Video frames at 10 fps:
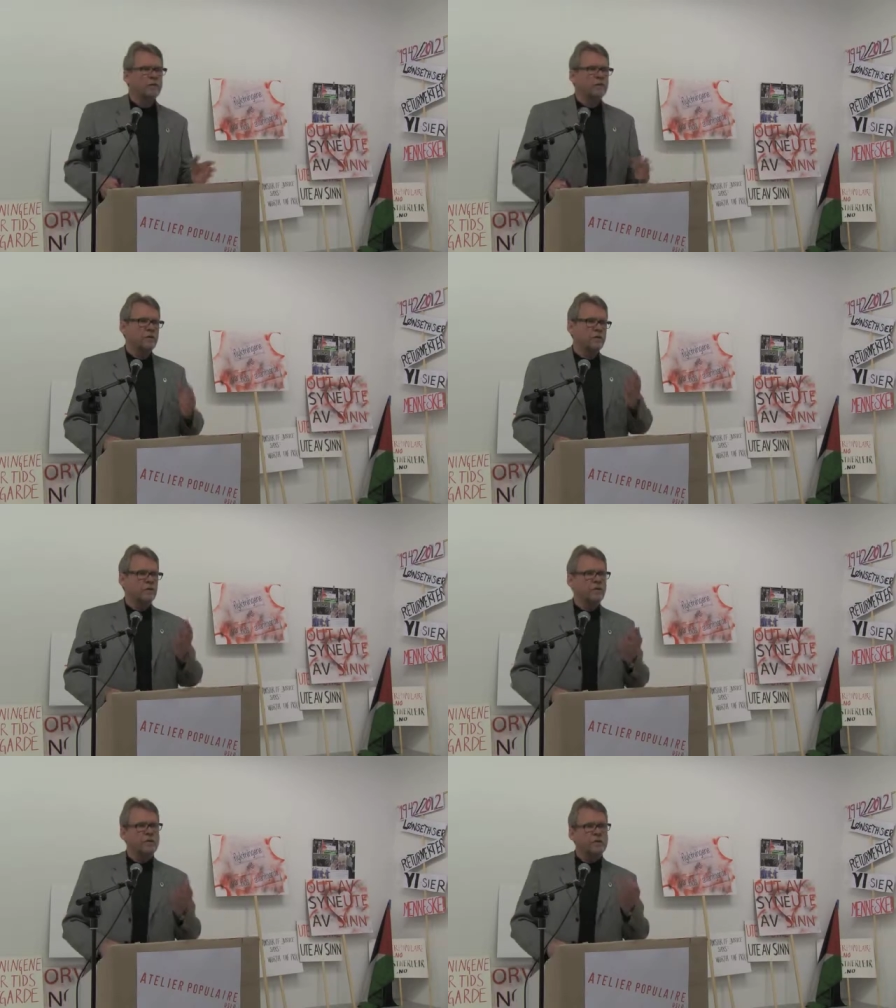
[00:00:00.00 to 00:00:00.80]
any of the
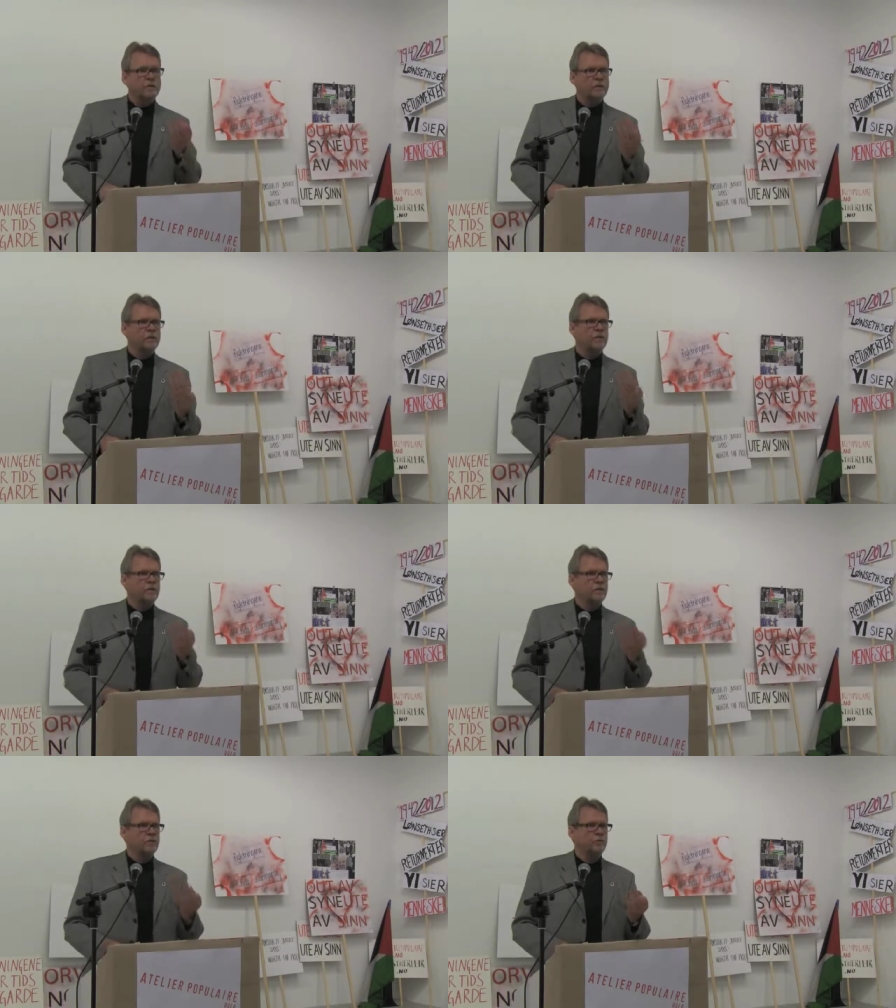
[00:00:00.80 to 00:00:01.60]
3 traditional
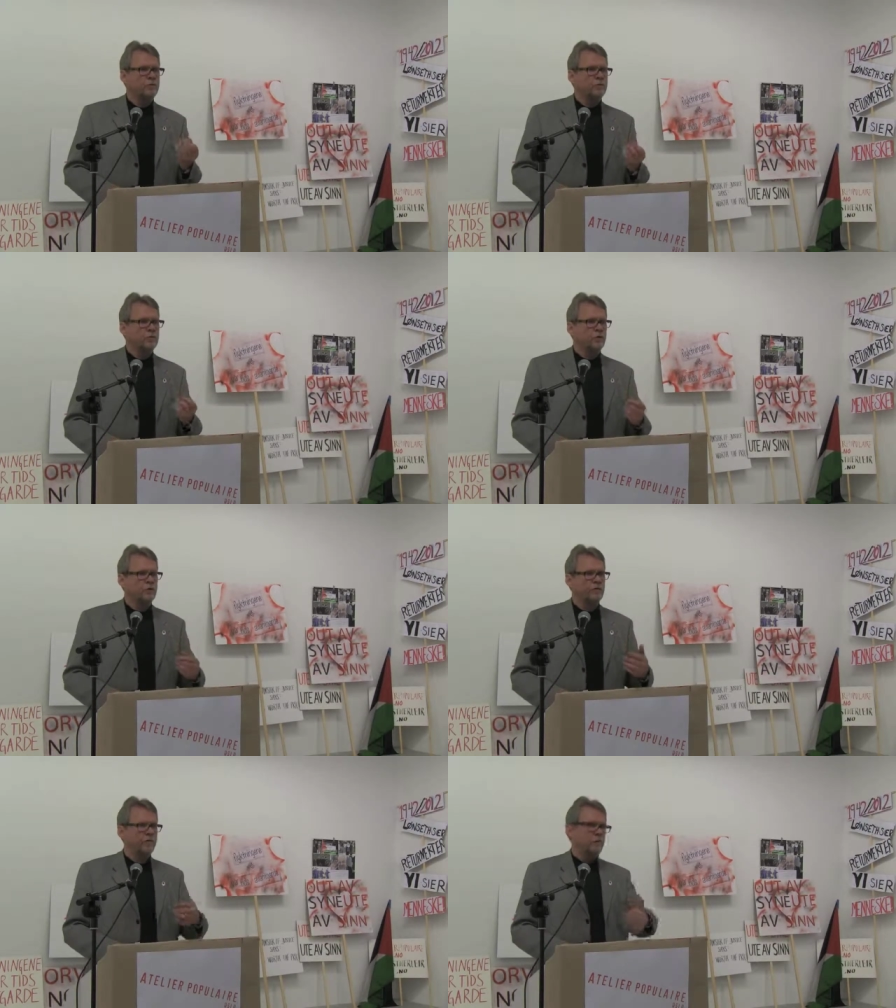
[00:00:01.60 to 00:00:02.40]
solutions
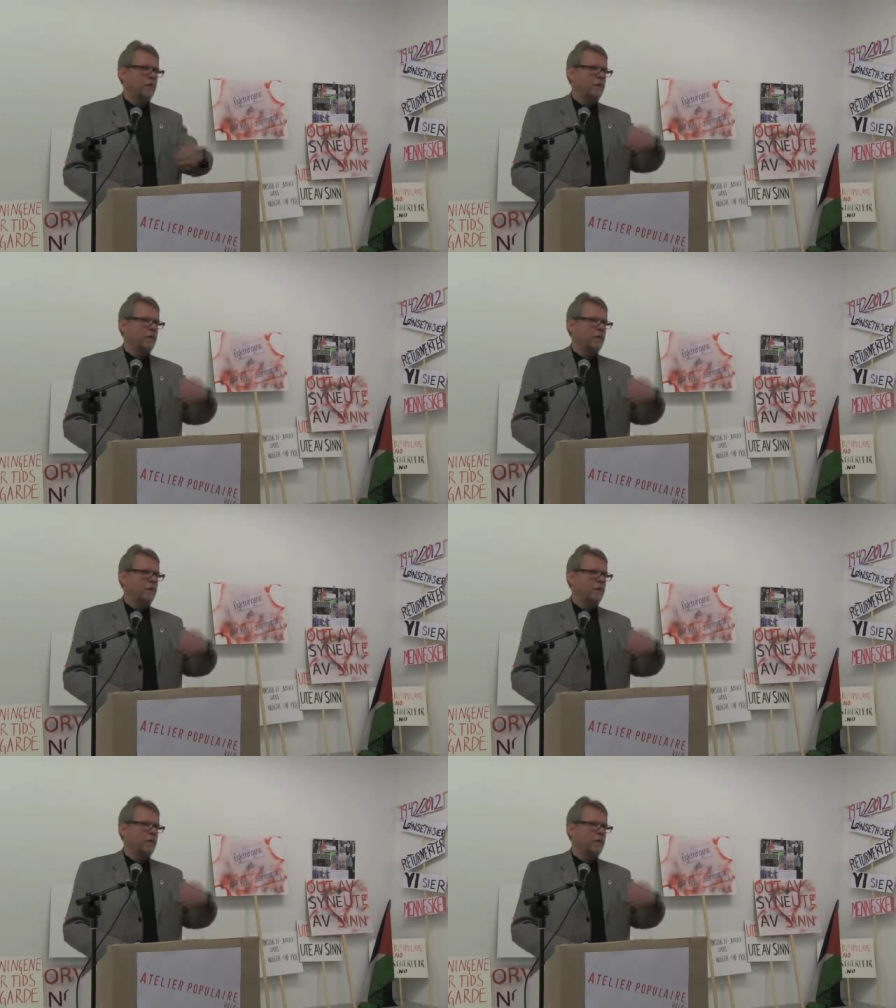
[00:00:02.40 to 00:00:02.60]
of